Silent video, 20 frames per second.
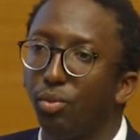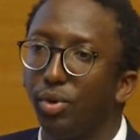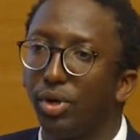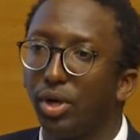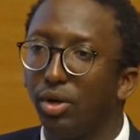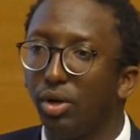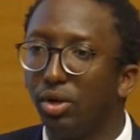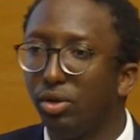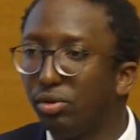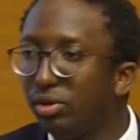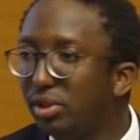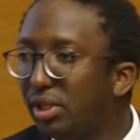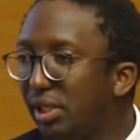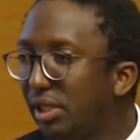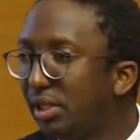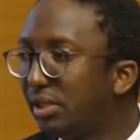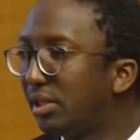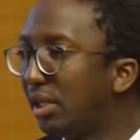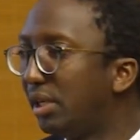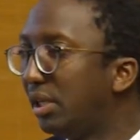we're going to do
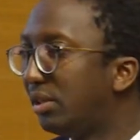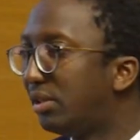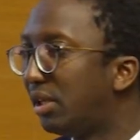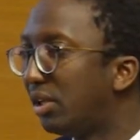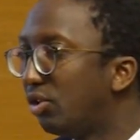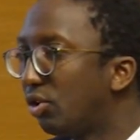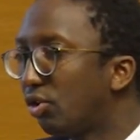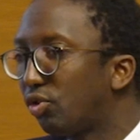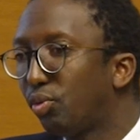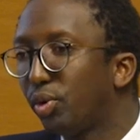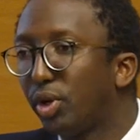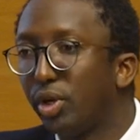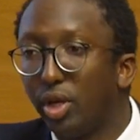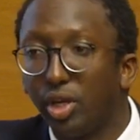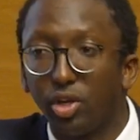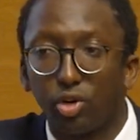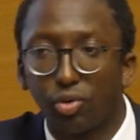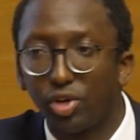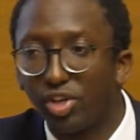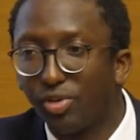this, and in 10 years we're going to
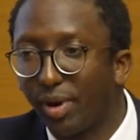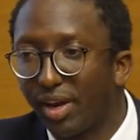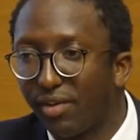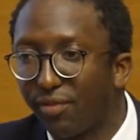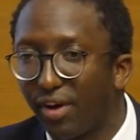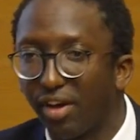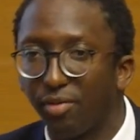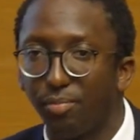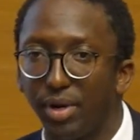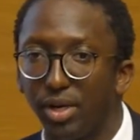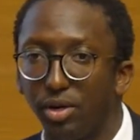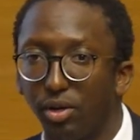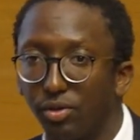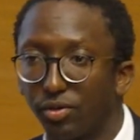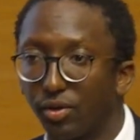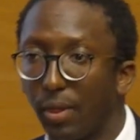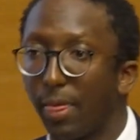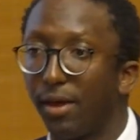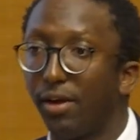increase by 5 billion.